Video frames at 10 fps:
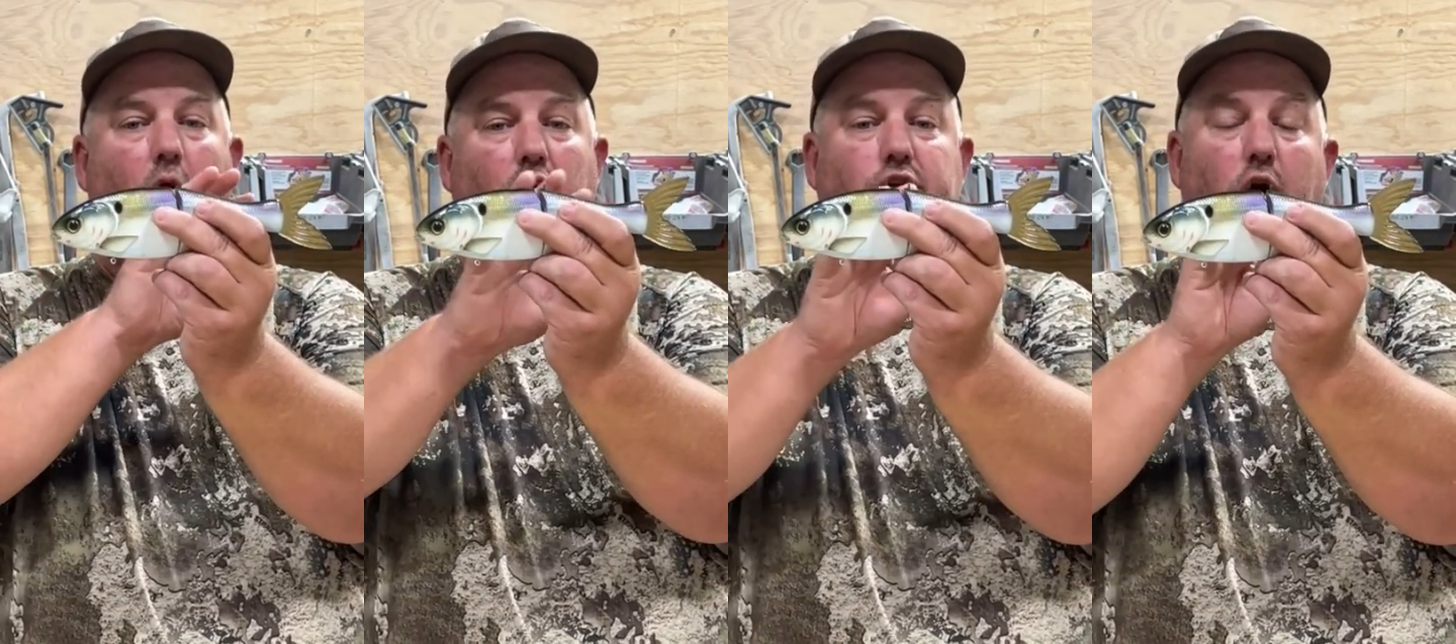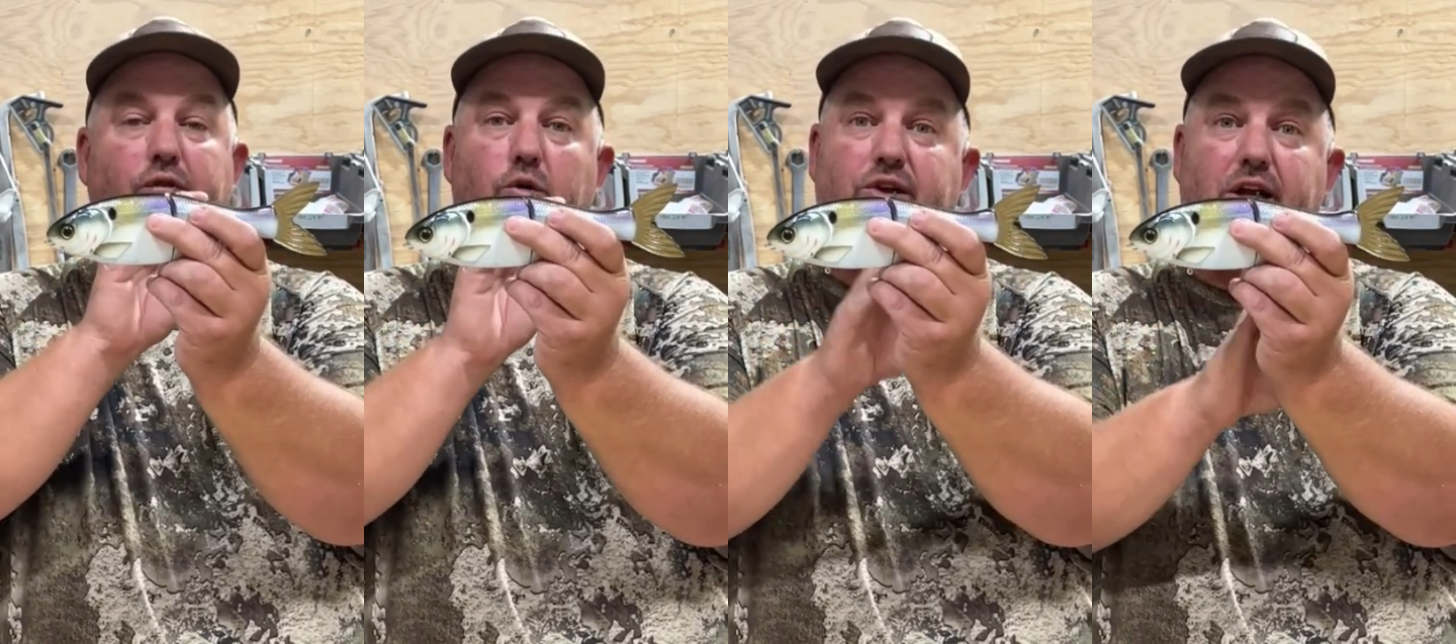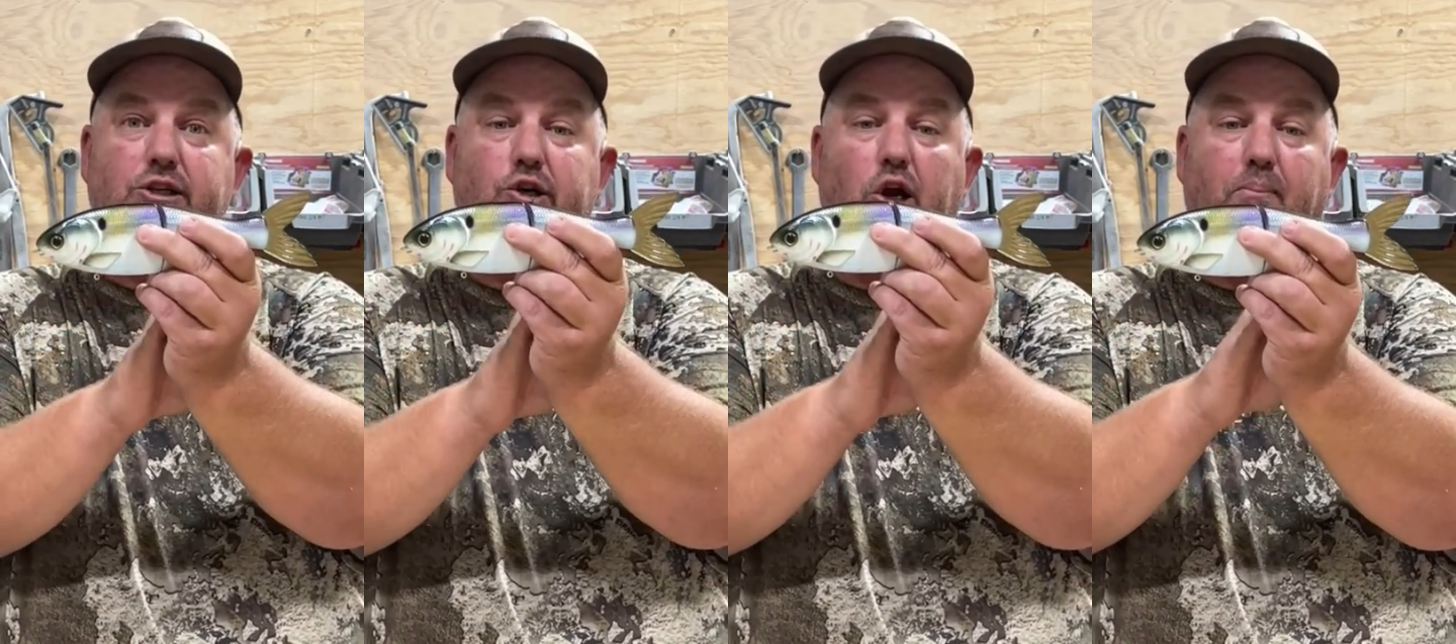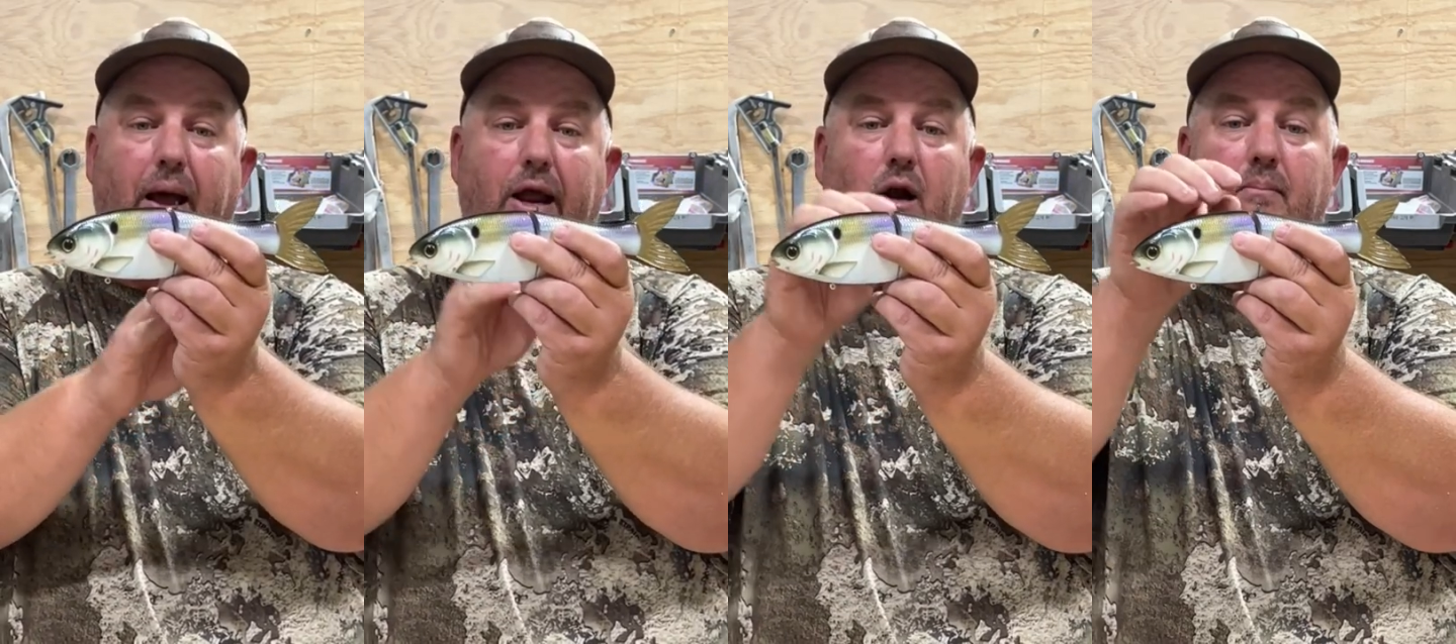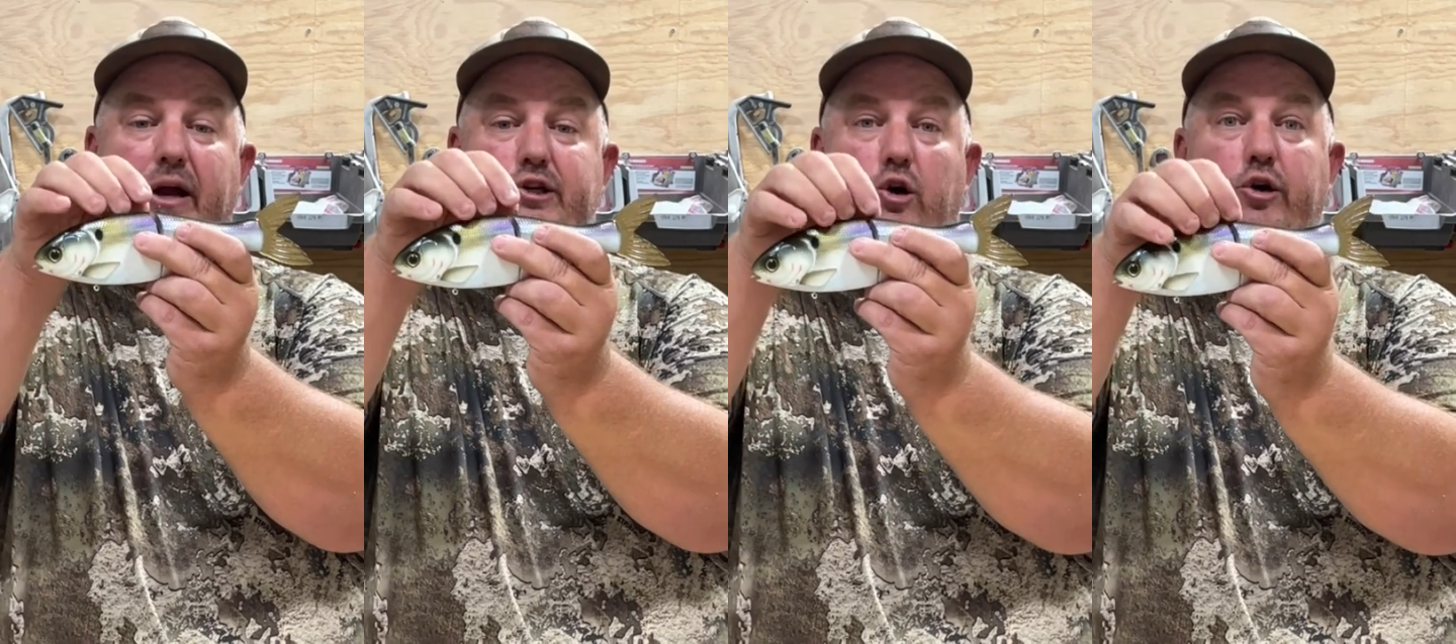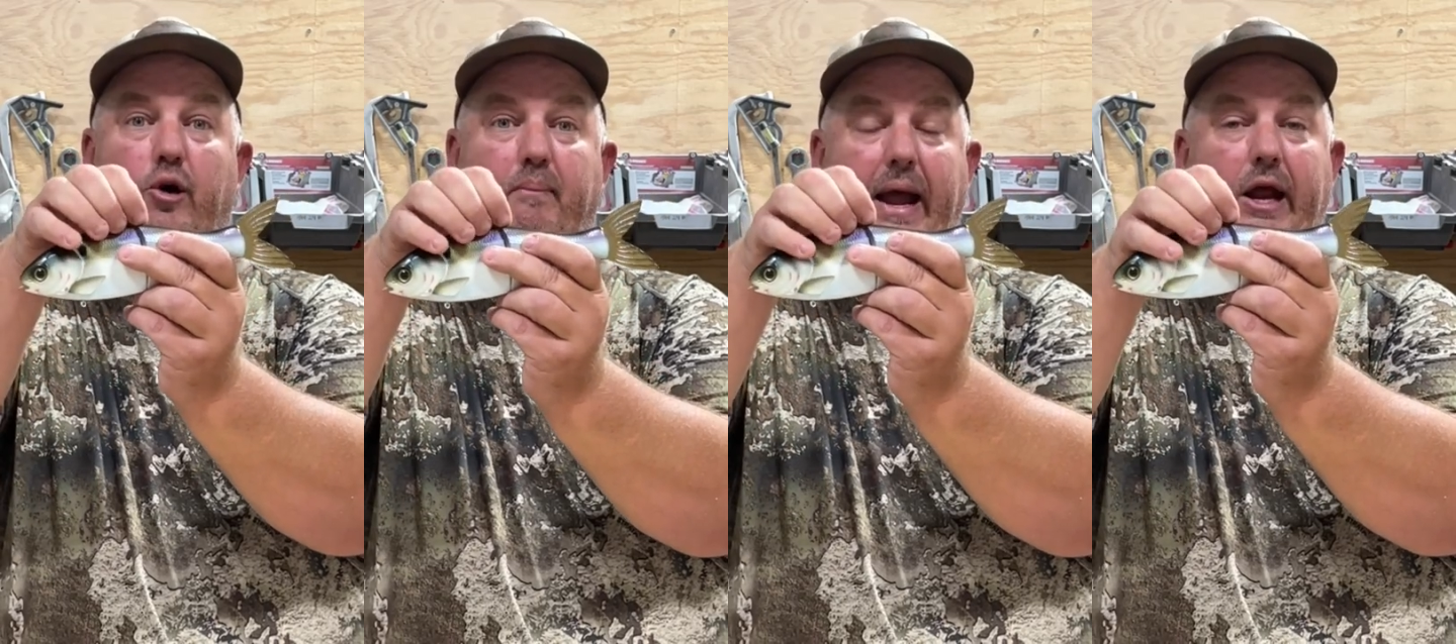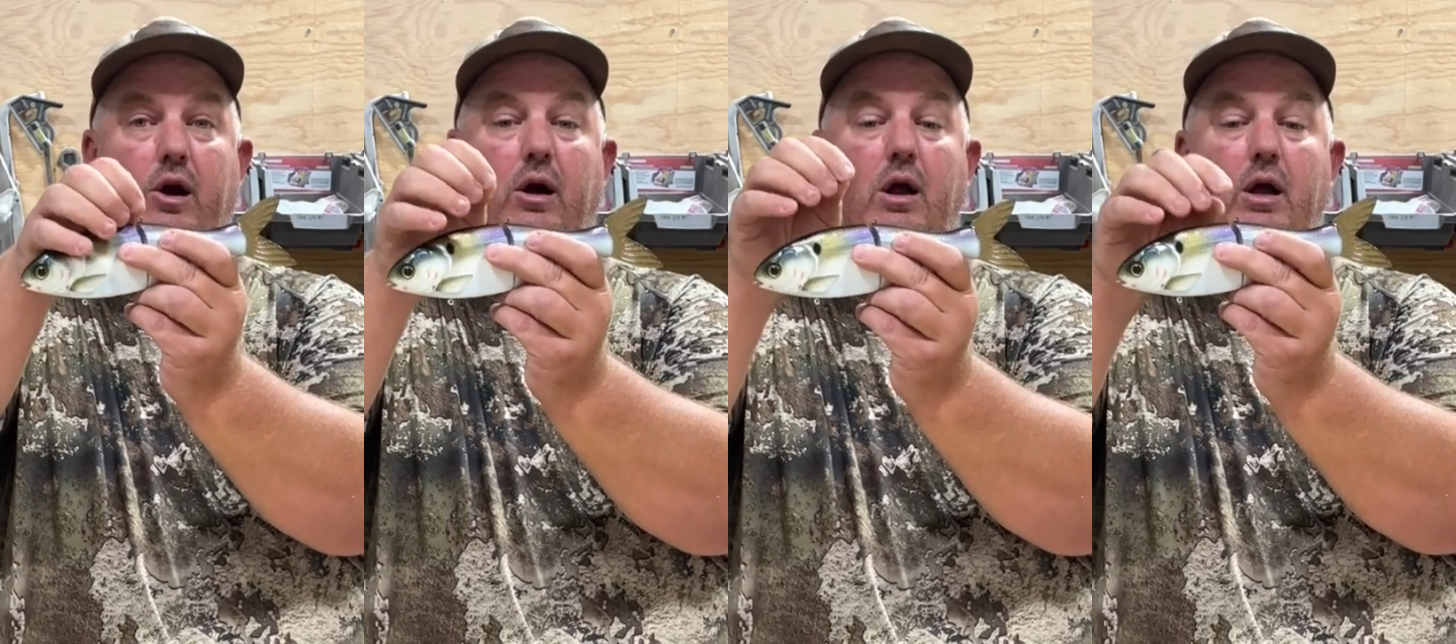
Also, if you send this to your painter, make sure your painter